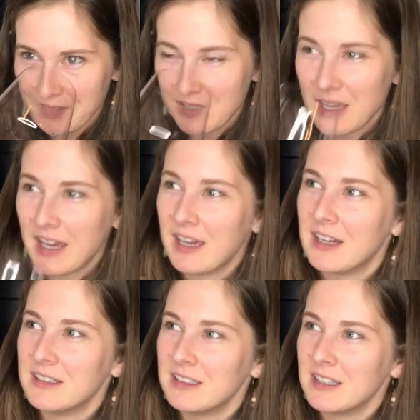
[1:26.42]

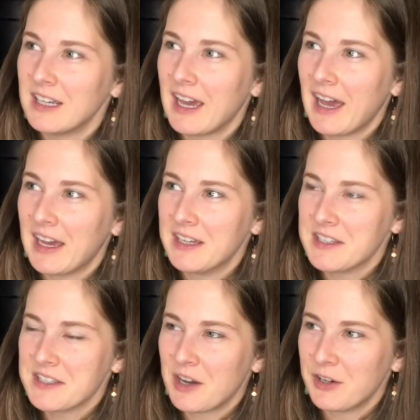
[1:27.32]
And it
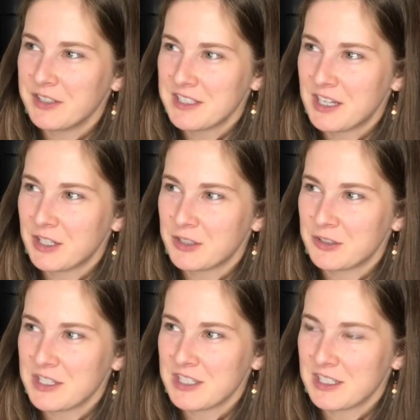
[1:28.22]
has all these
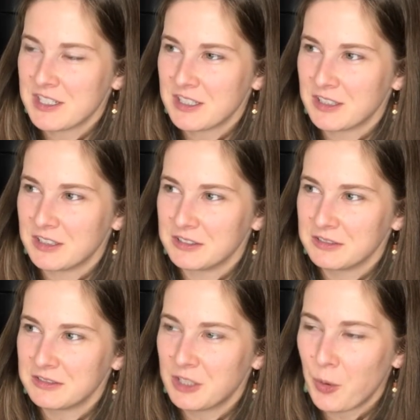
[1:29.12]
characteristics that are
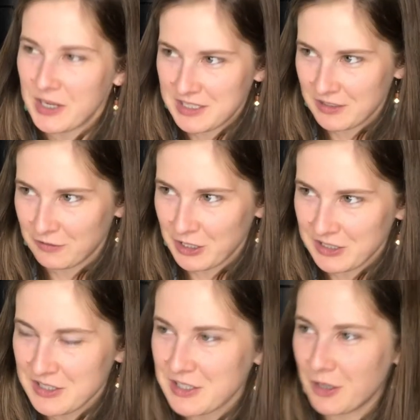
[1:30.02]
quite different.
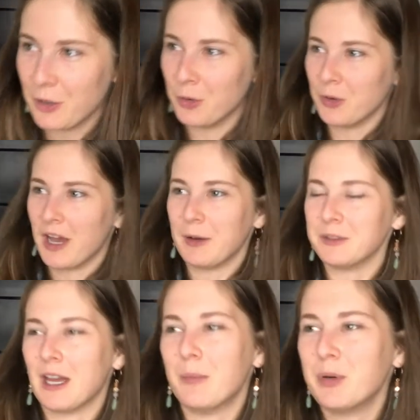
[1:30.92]
So I would
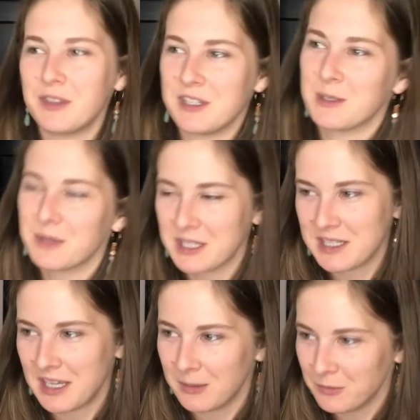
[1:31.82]
not put this with the
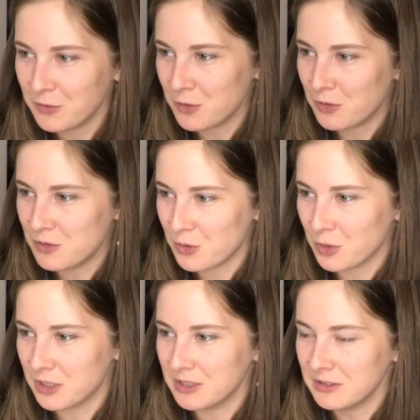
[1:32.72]
same foods,
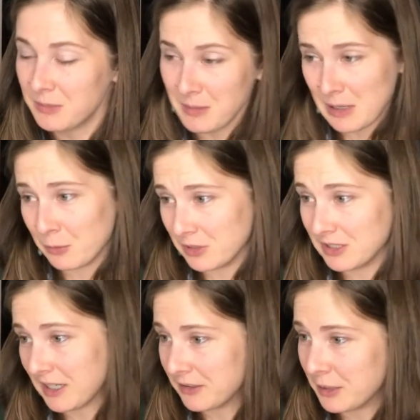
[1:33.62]
or maybe I would,
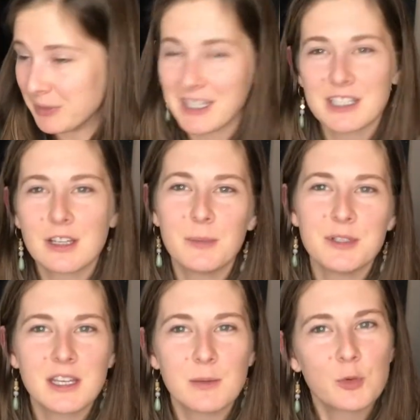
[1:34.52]
I don't know, but like it's almost
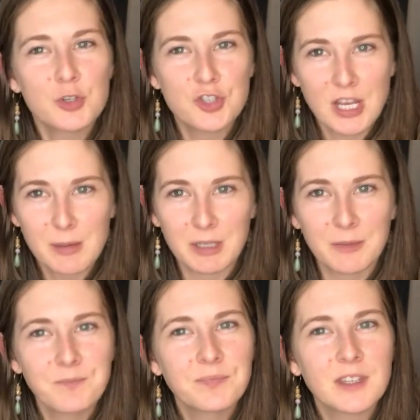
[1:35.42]
like more jammy
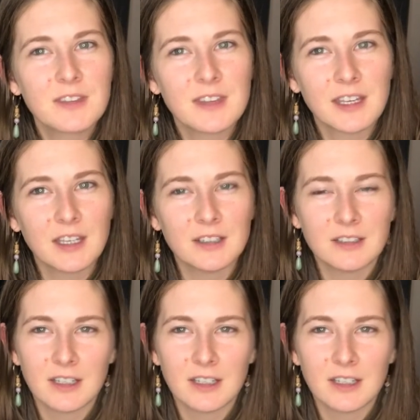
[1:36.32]
than